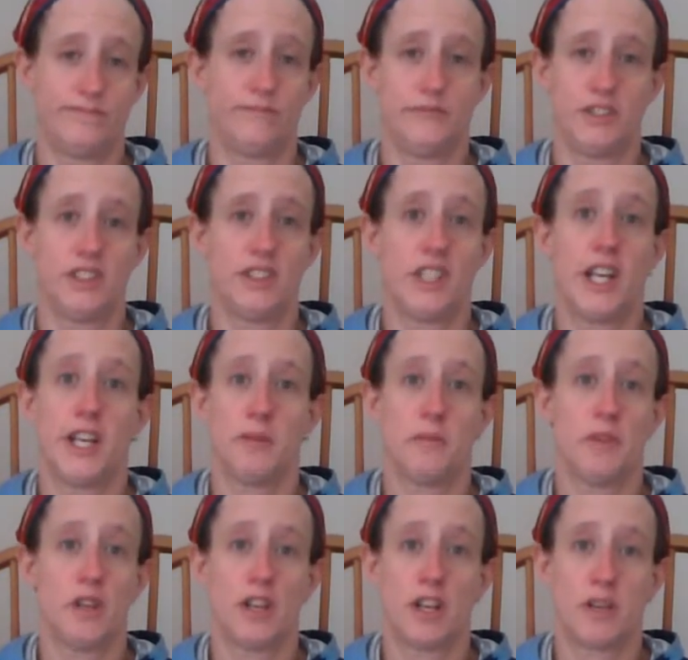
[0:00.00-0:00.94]
was
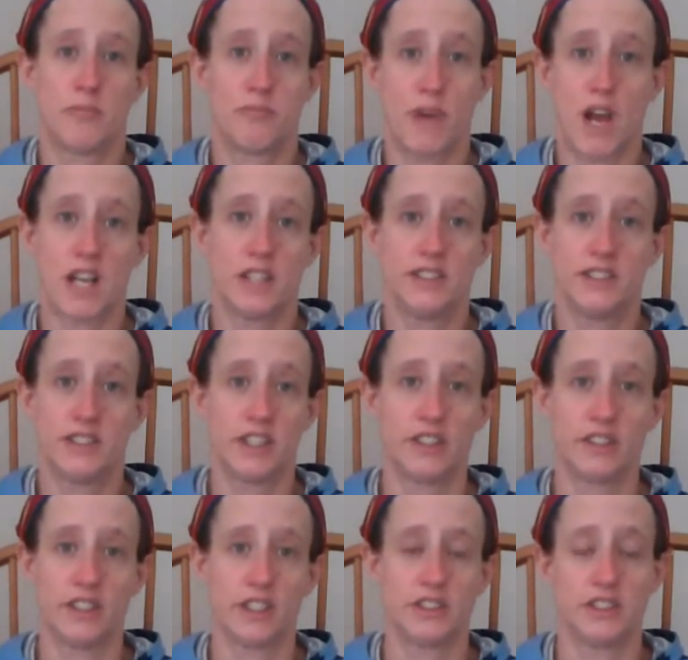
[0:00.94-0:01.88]
letting me like buy
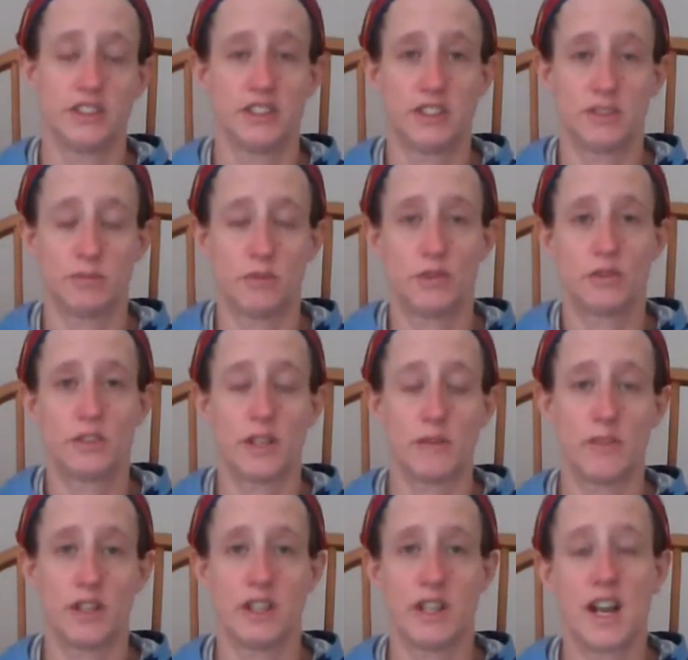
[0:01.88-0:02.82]
cigarettes and smoke
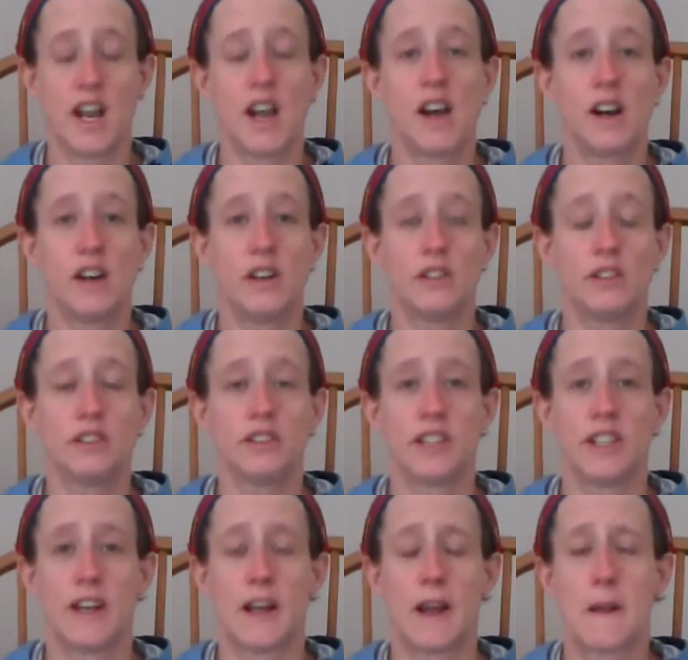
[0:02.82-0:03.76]
them in the
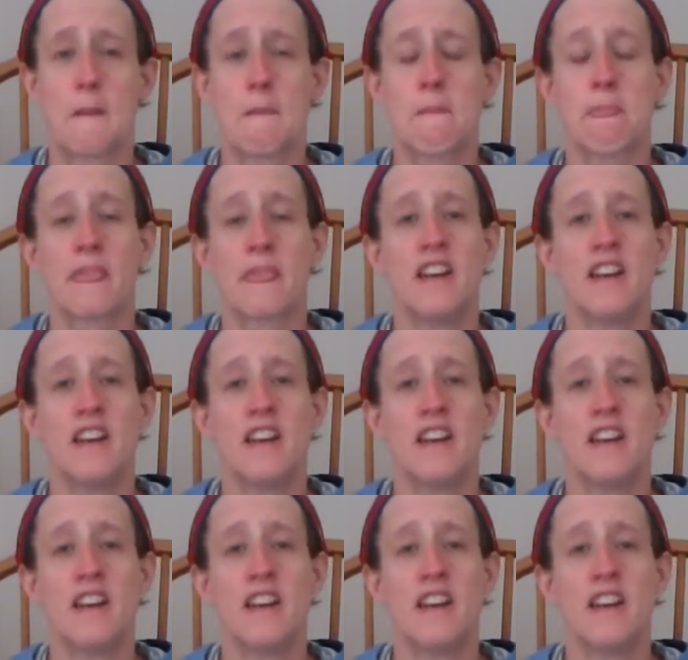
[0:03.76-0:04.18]
house, and I